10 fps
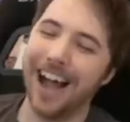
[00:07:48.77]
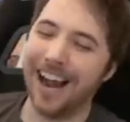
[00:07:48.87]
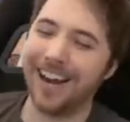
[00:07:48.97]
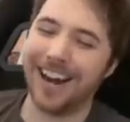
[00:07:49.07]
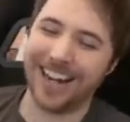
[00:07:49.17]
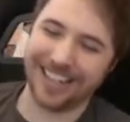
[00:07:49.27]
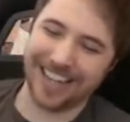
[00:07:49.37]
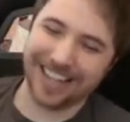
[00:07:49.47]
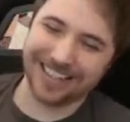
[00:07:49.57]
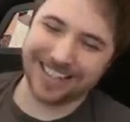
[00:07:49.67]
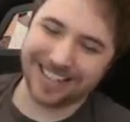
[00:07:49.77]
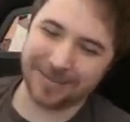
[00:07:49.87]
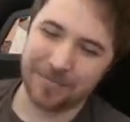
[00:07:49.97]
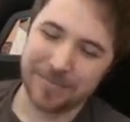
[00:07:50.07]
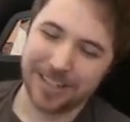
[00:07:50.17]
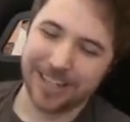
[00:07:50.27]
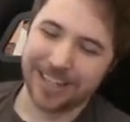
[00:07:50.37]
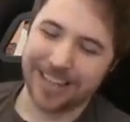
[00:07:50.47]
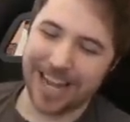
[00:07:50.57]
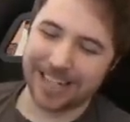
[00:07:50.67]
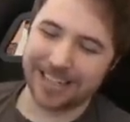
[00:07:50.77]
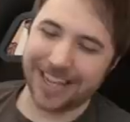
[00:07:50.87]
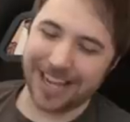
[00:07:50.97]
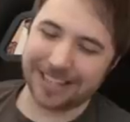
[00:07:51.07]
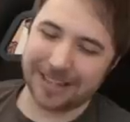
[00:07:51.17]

All right, that's that that's